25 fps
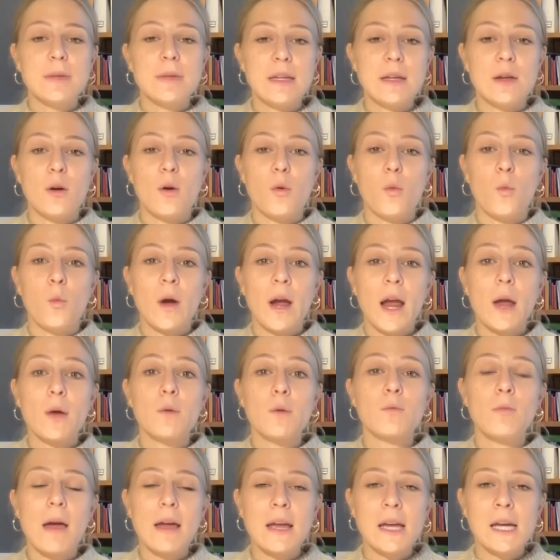me, where I
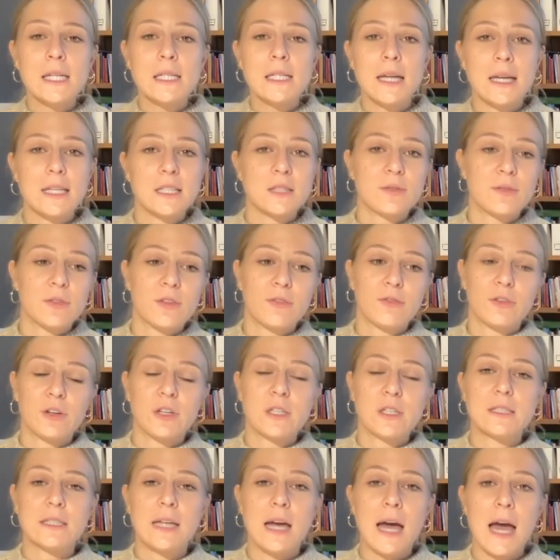recognized for the
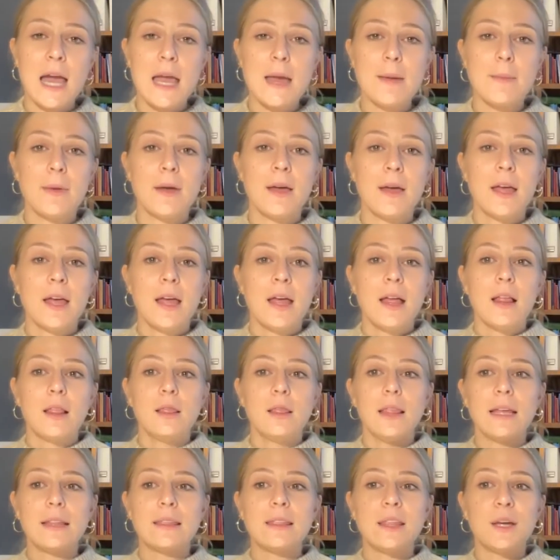first time,
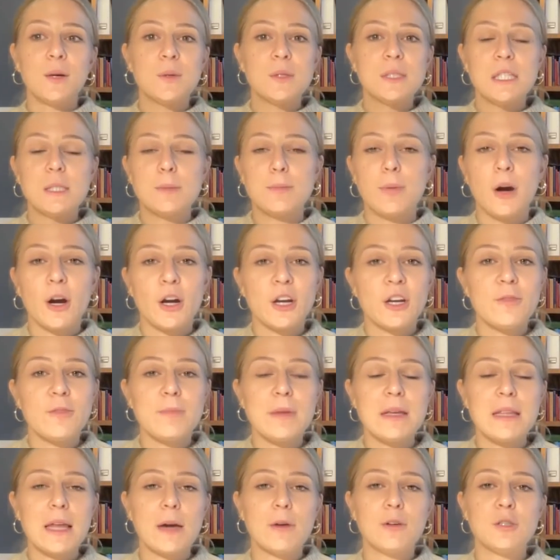like, there was this part of
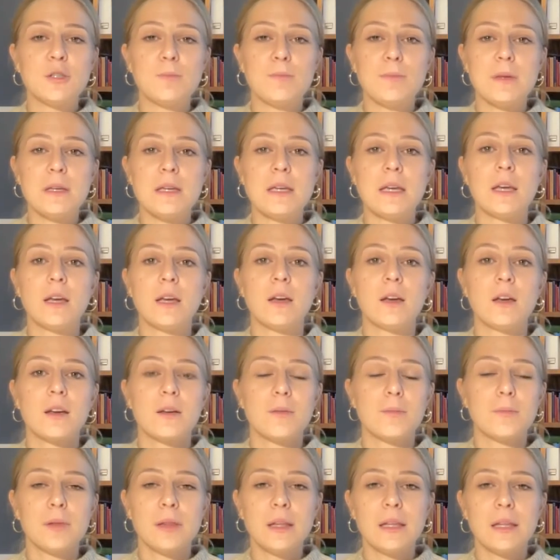me that was being
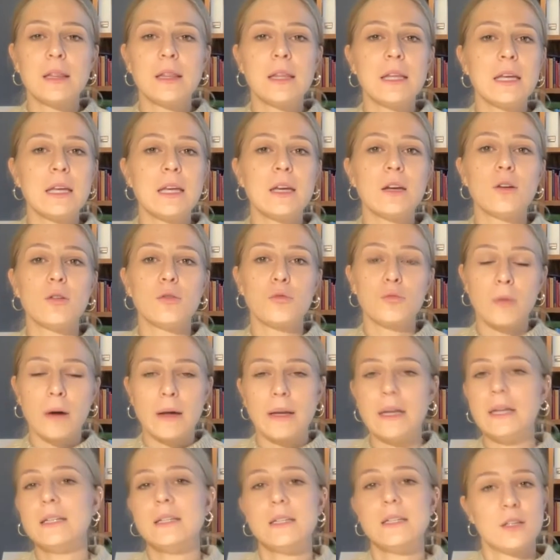completely
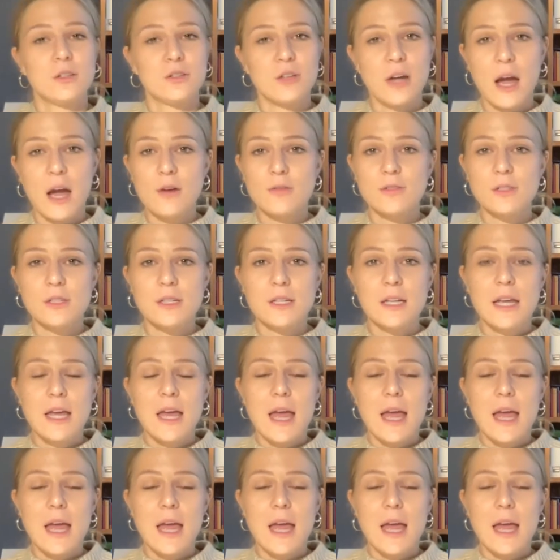run into the ground.